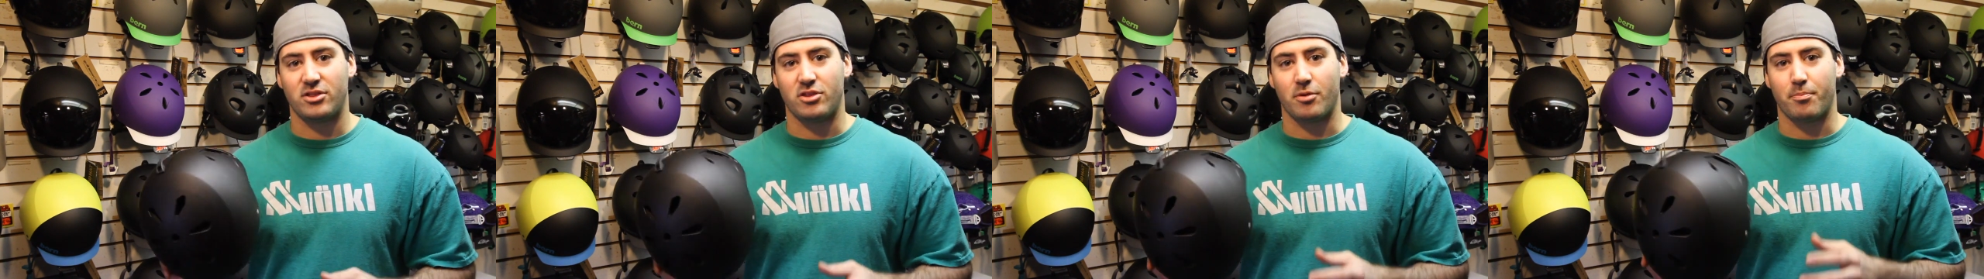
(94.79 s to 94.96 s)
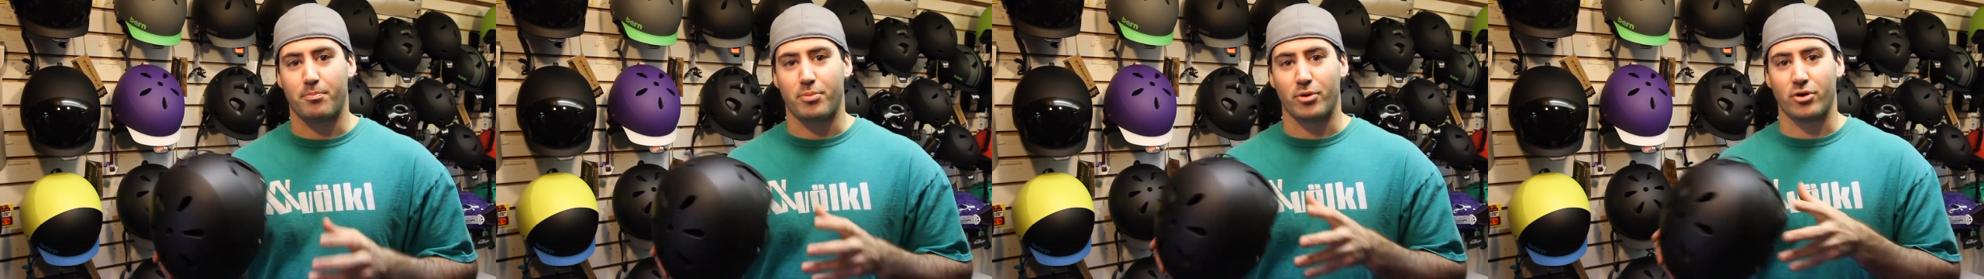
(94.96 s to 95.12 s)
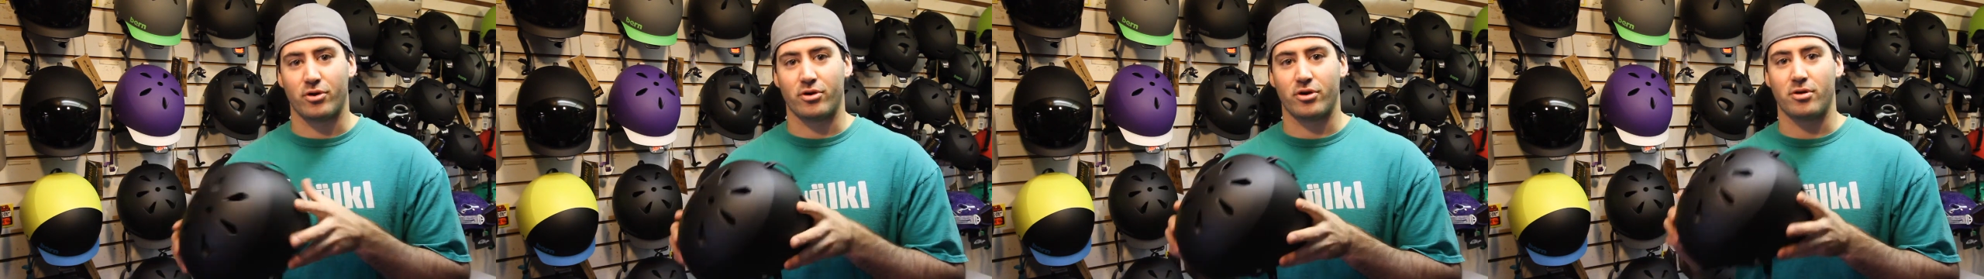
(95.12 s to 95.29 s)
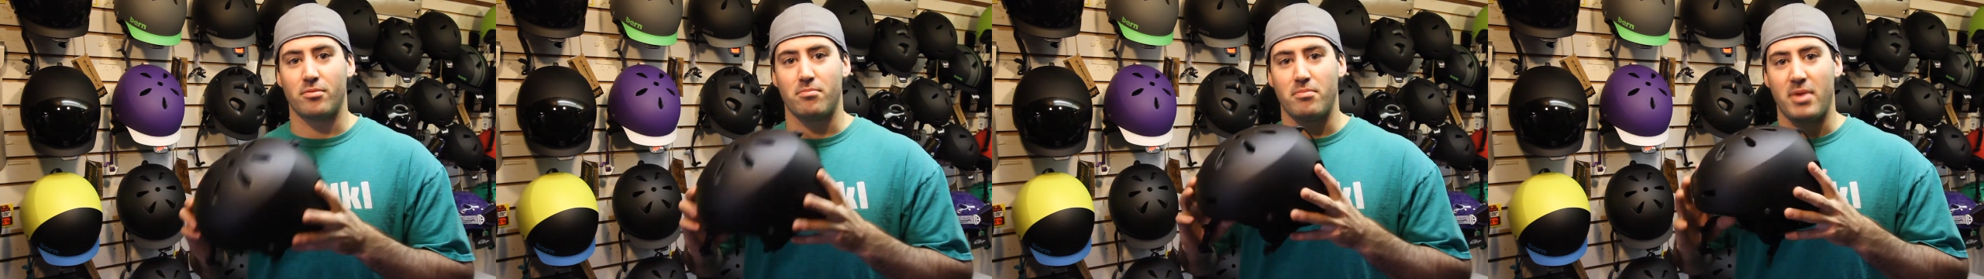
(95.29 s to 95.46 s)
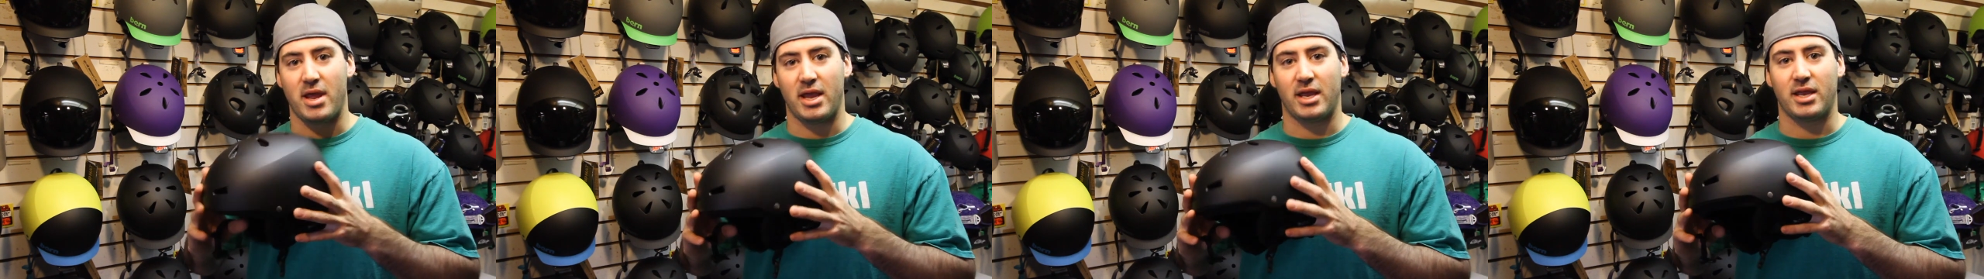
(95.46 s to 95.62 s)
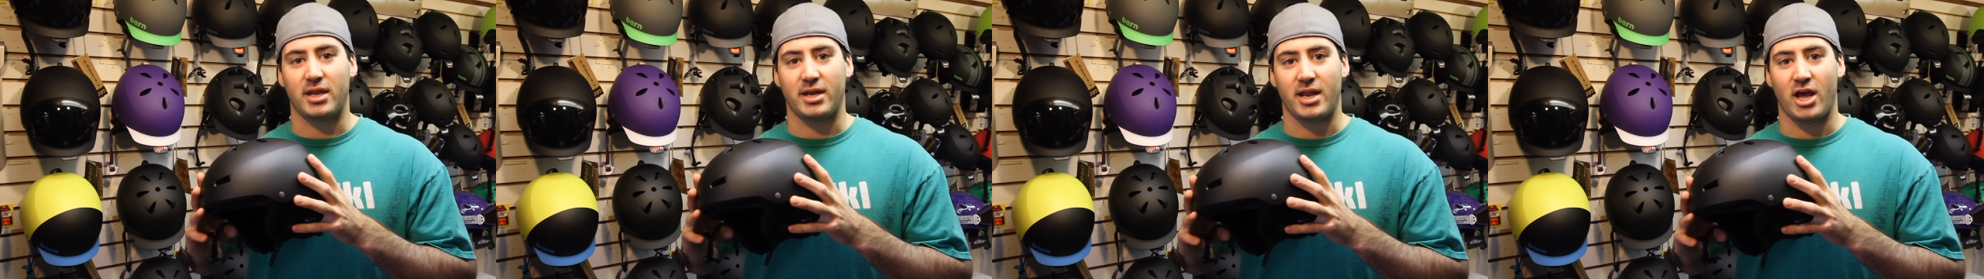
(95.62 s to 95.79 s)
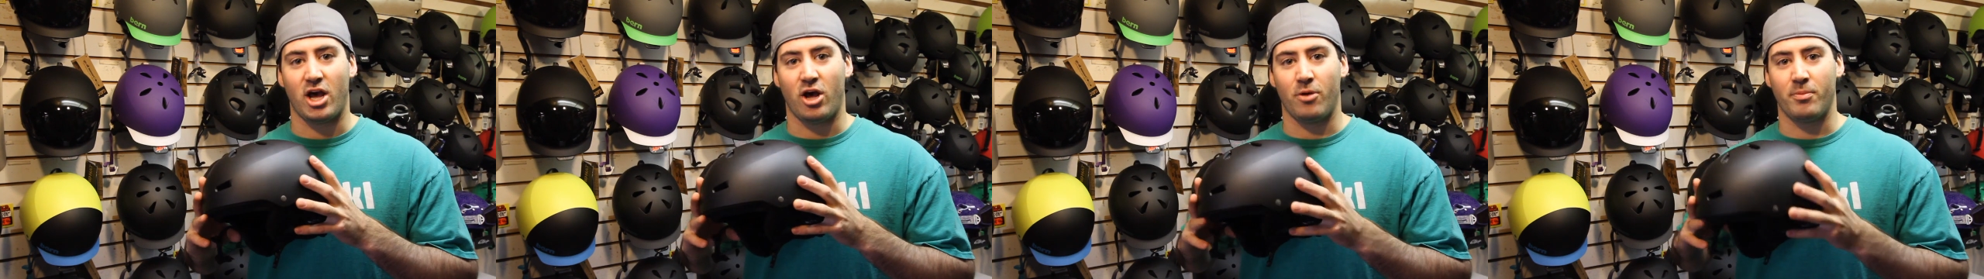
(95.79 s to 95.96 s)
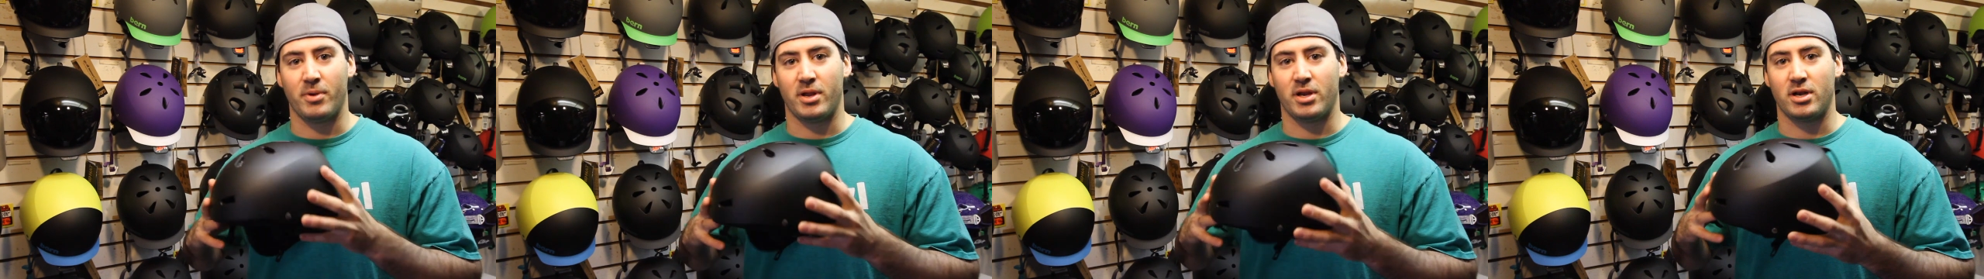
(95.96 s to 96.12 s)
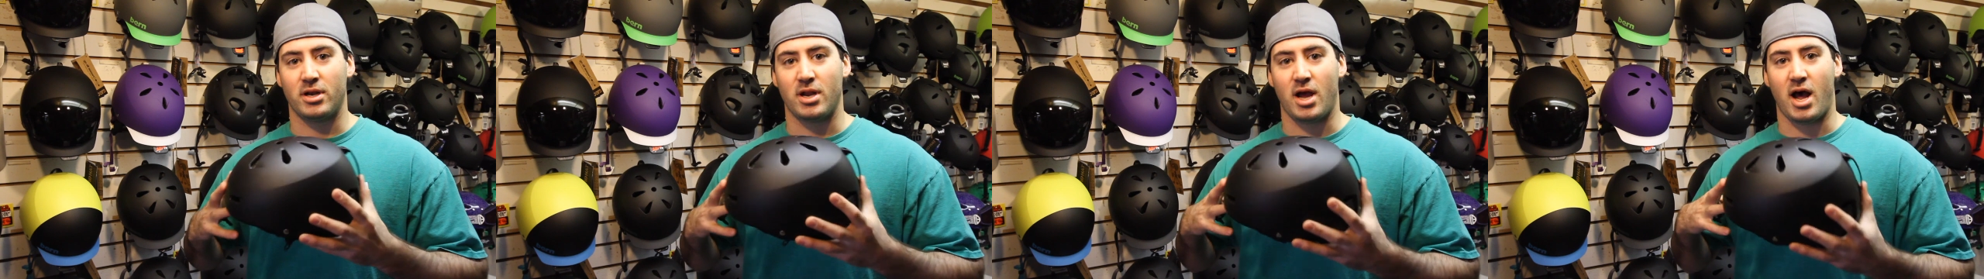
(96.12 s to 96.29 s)
the Bern Macon
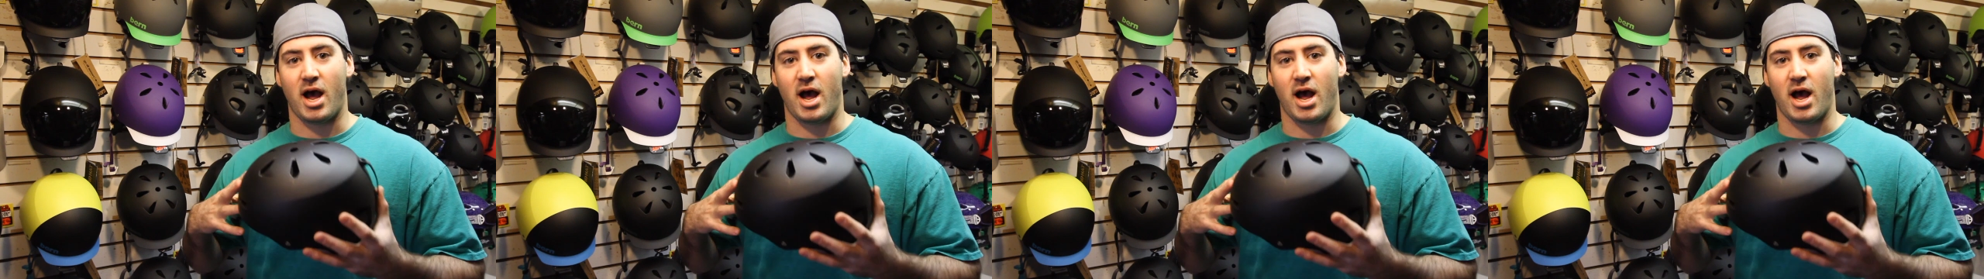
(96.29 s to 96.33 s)
helmet.